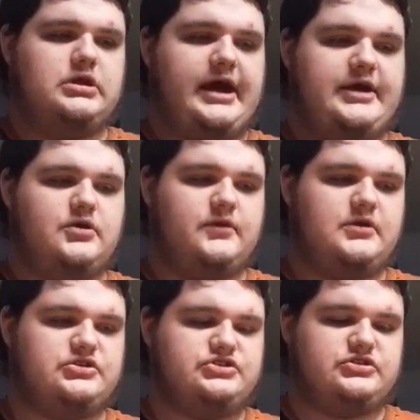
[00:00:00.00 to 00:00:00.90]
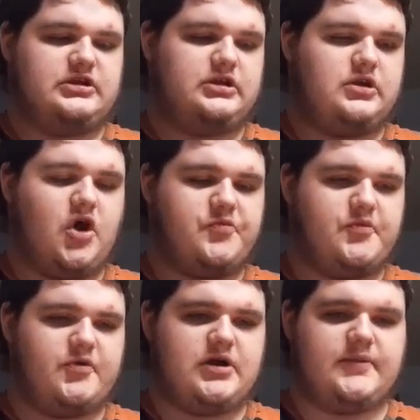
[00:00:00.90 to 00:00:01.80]
I know there's like a
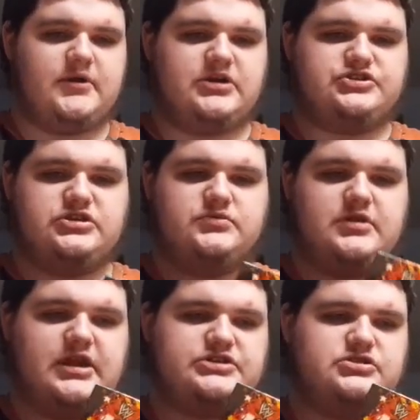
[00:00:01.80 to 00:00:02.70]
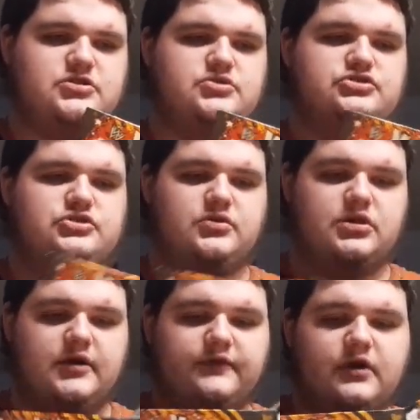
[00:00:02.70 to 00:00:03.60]
couple more out there. I've seen Relax and Ghost
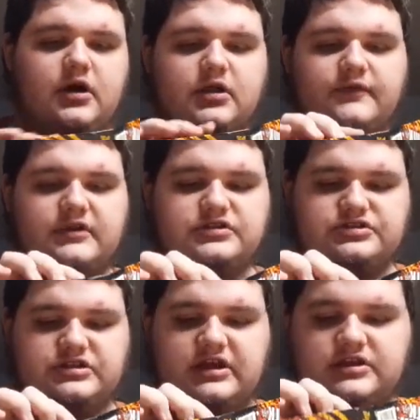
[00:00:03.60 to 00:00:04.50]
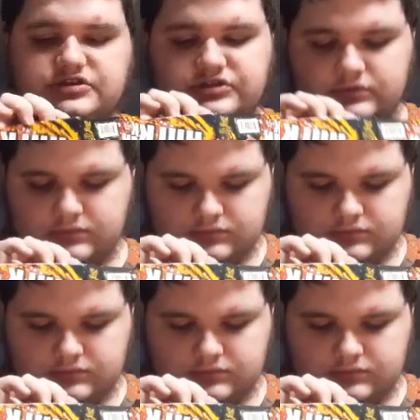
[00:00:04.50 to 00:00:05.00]
showing off all of his he has.